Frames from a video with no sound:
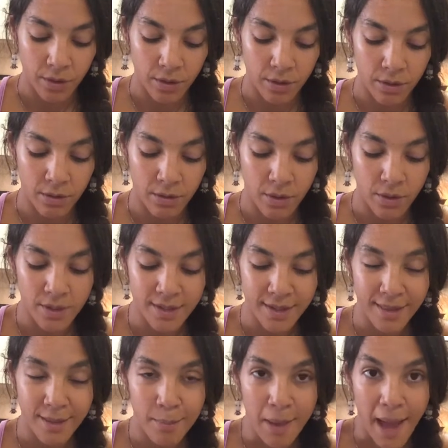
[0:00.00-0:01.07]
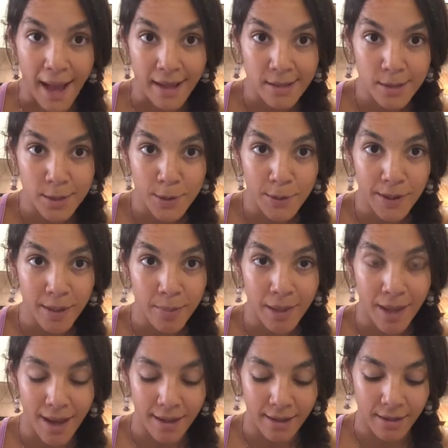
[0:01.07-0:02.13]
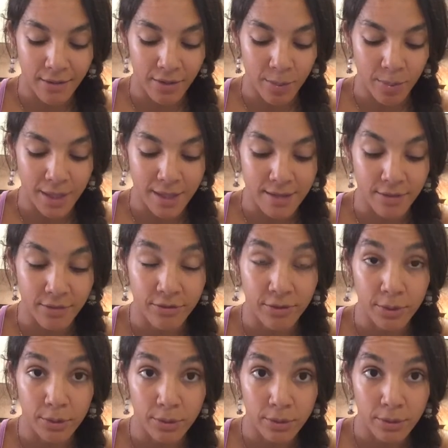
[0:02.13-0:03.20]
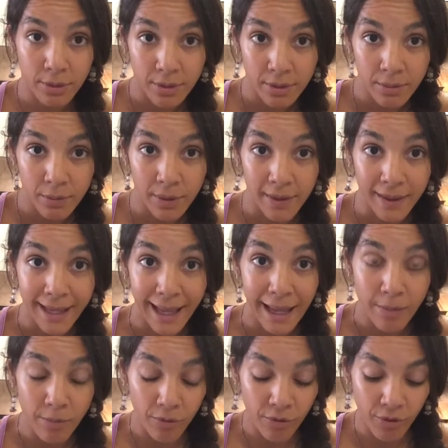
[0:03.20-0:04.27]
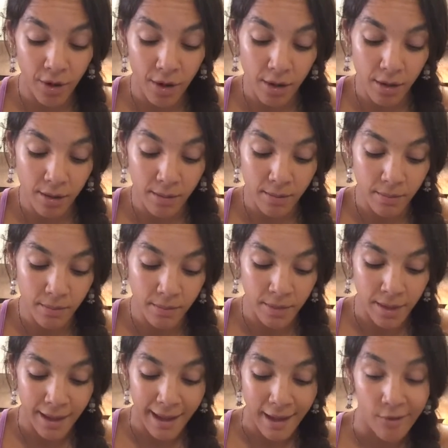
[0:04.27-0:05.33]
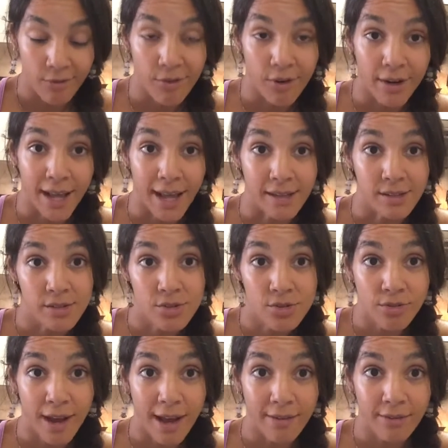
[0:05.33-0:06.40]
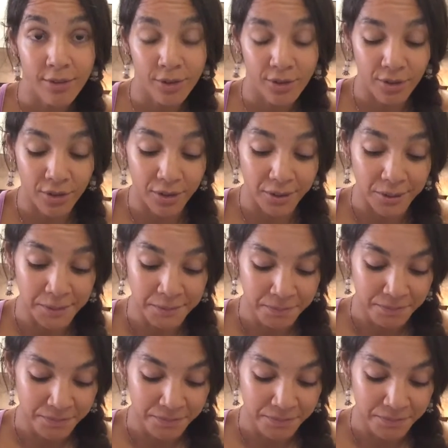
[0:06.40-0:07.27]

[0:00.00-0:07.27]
noticing the backstory behind every piece of food, where it came from, how far it had to travel,